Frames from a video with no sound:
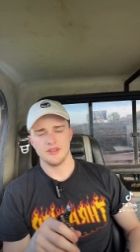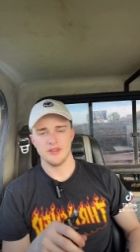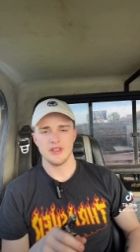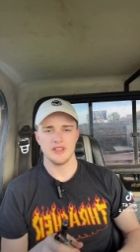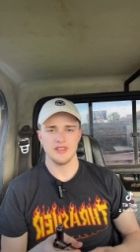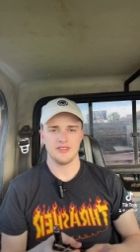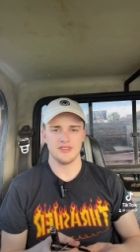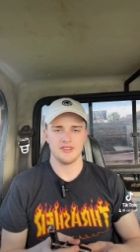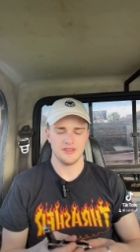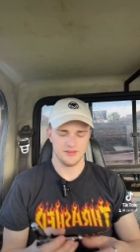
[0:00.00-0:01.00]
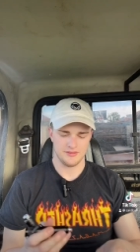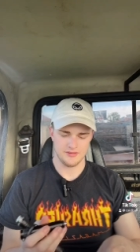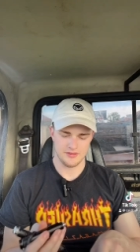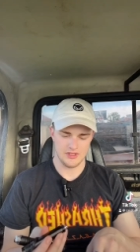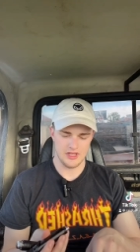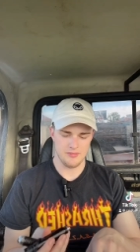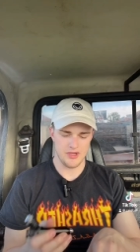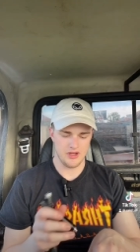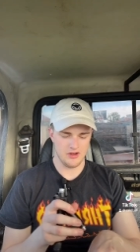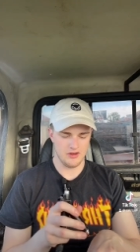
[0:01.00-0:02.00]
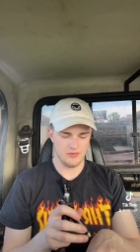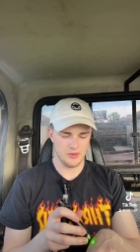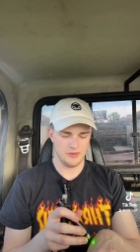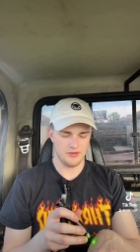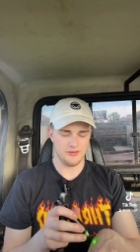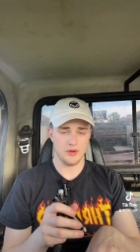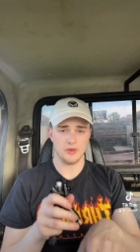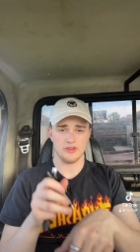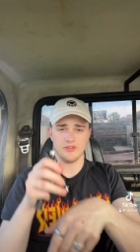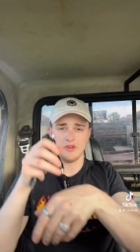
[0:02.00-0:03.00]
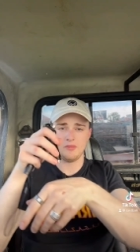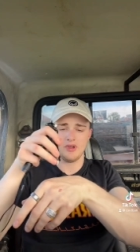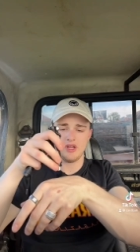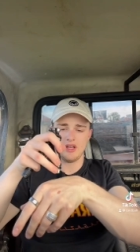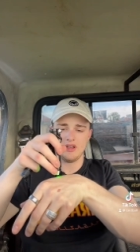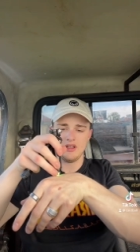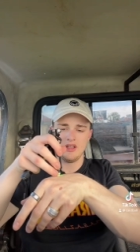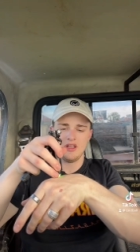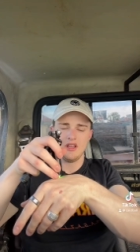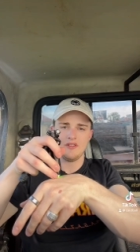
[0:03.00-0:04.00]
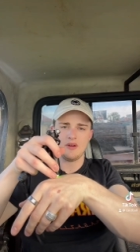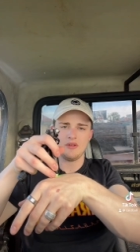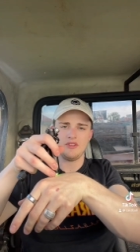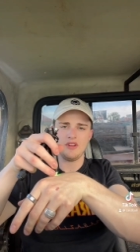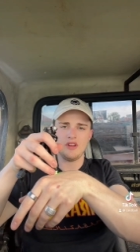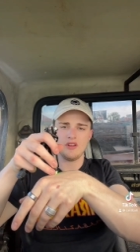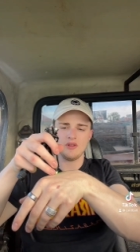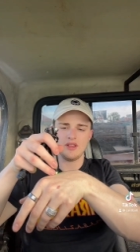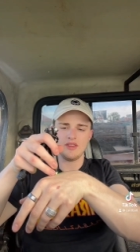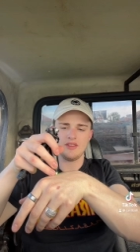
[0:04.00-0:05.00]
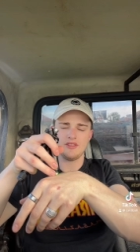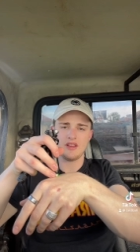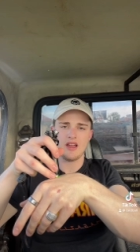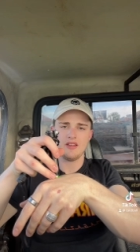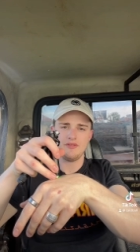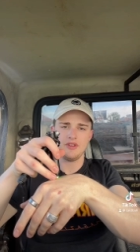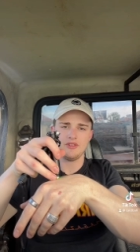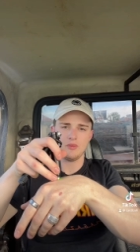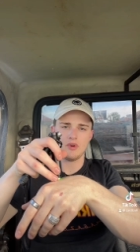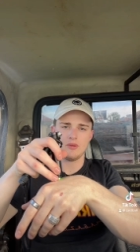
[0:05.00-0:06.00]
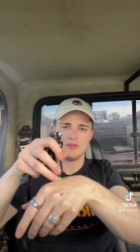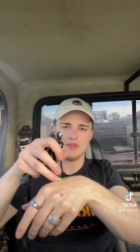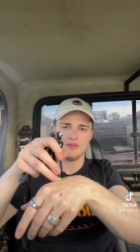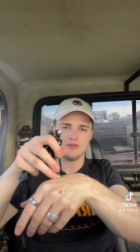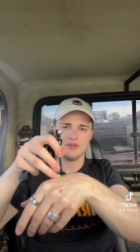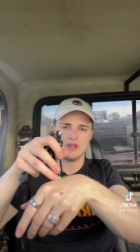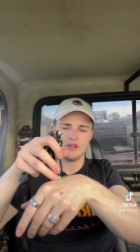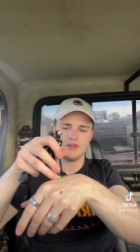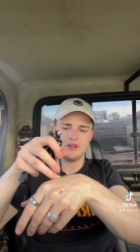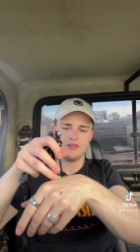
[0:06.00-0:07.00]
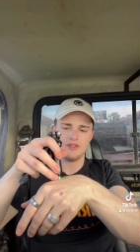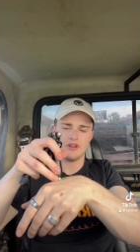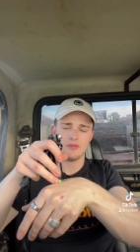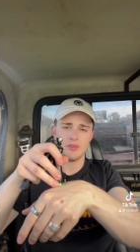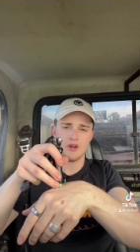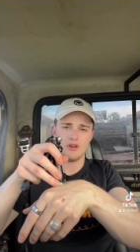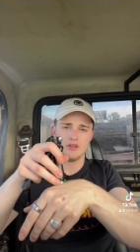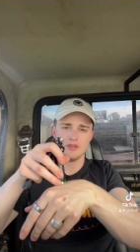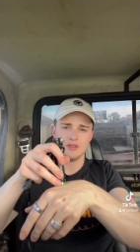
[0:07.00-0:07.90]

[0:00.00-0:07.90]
So that gets a lot bigger. It ruins the focus of it. But if I were to sit here and go like this, I can feel some warmth, and it'll start to burn.